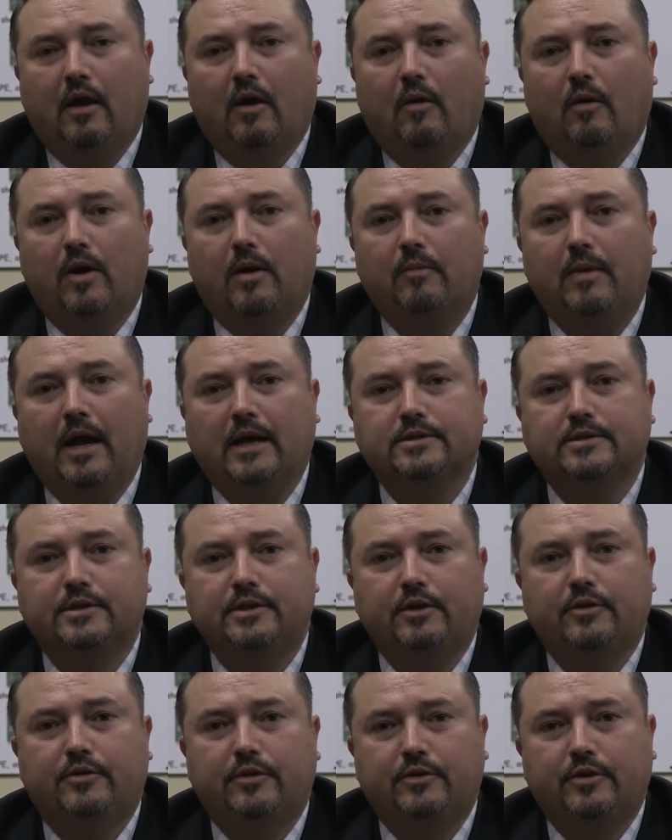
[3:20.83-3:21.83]
What I'm asking
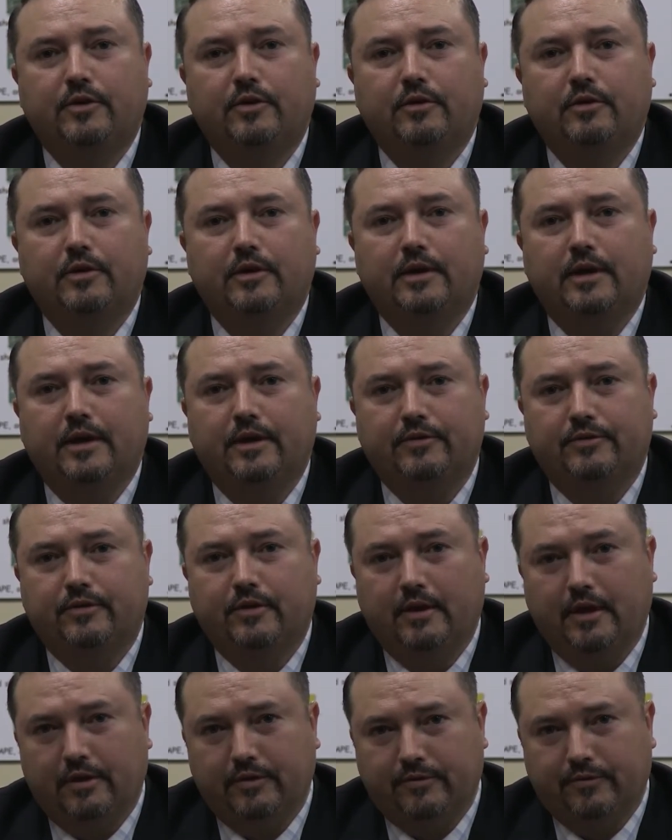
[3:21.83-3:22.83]
you to do
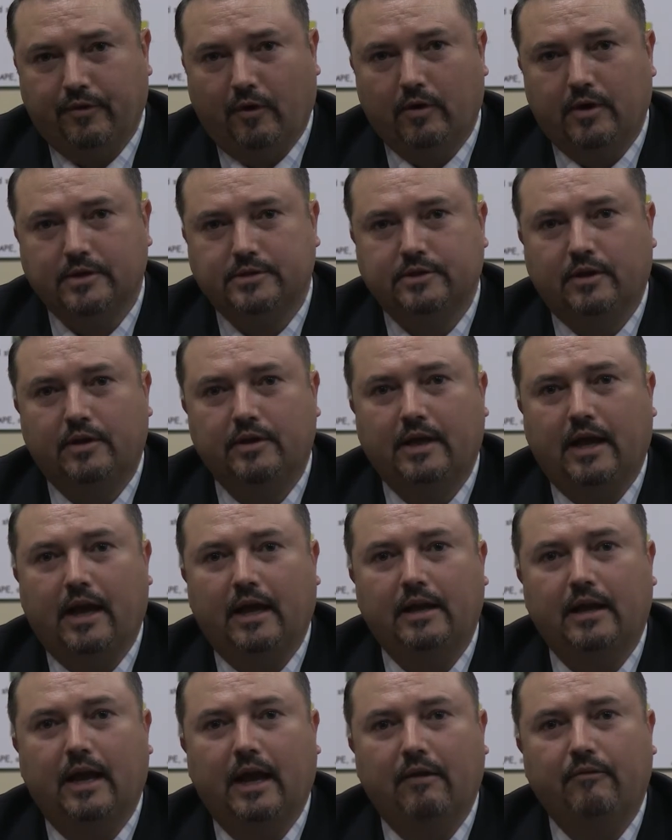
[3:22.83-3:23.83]
is focus on
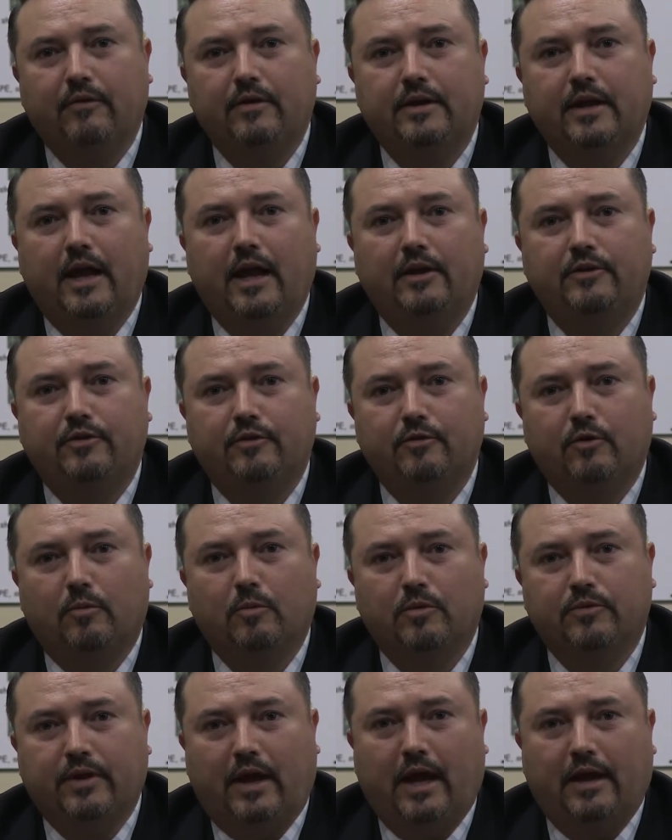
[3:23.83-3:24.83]
that every day at your
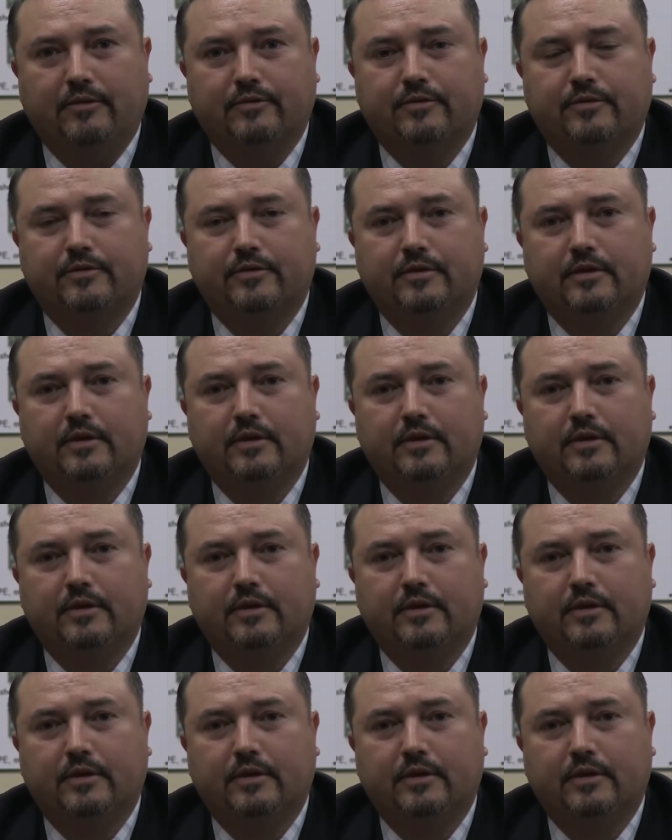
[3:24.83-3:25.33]
normal tasks.